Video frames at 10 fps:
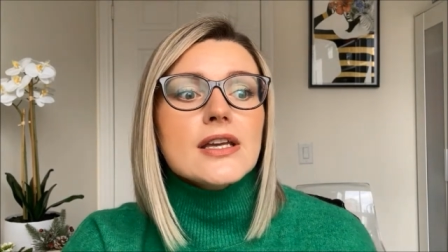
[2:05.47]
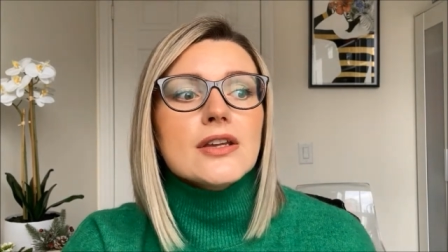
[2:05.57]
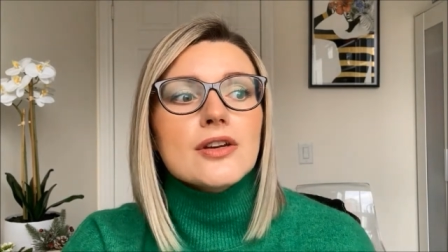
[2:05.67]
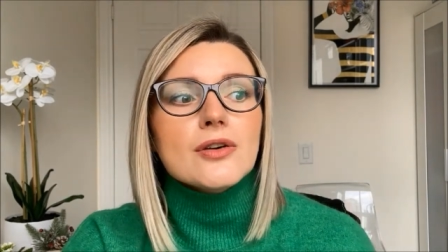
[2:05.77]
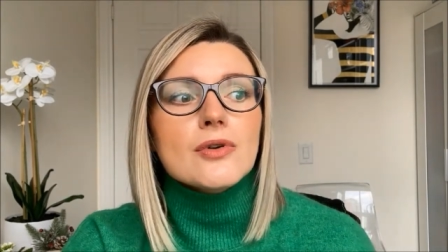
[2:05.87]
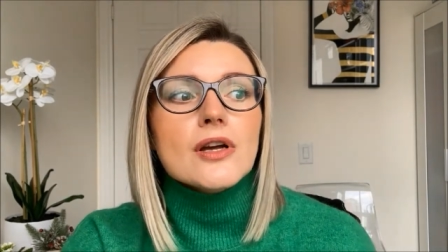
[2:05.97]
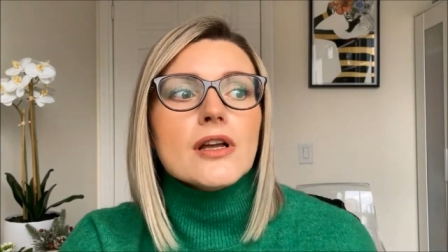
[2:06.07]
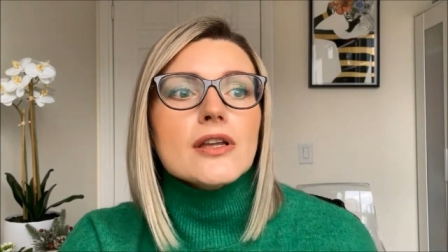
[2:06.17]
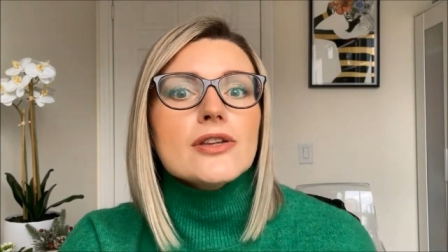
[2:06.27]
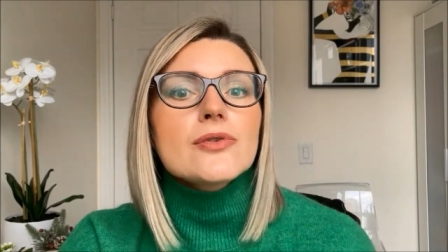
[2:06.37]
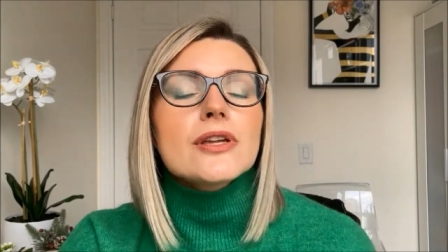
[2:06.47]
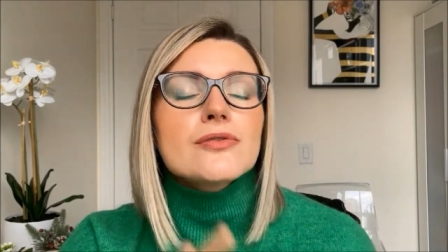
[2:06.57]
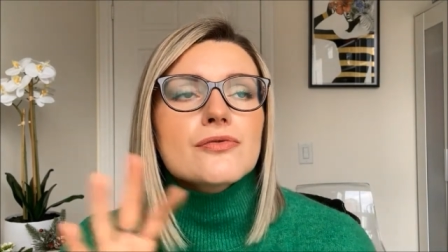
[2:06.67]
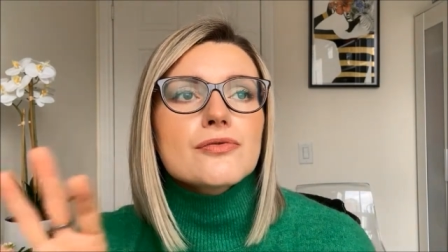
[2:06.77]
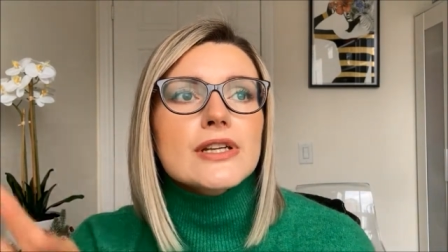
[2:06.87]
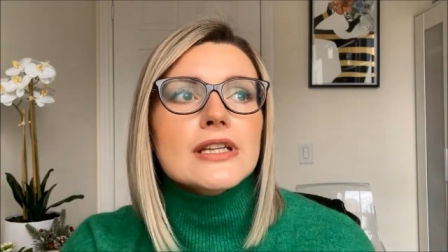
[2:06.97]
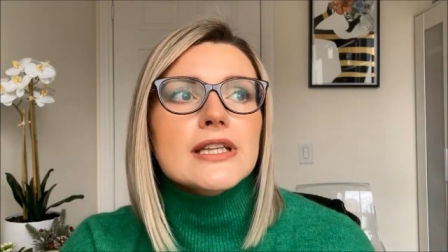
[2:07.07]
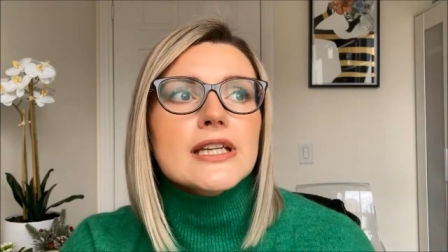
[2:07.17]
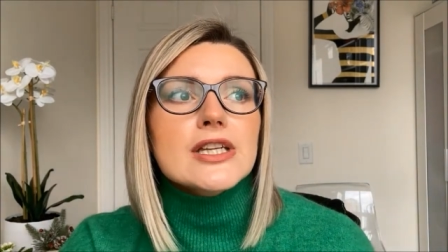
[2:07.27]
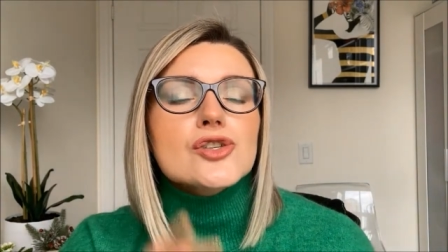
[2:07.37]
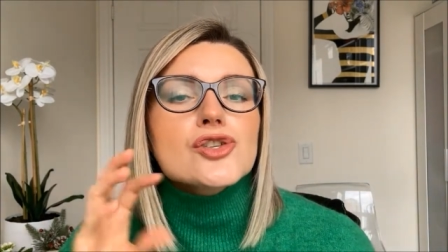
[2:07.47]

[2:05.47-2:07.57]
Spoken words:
you can really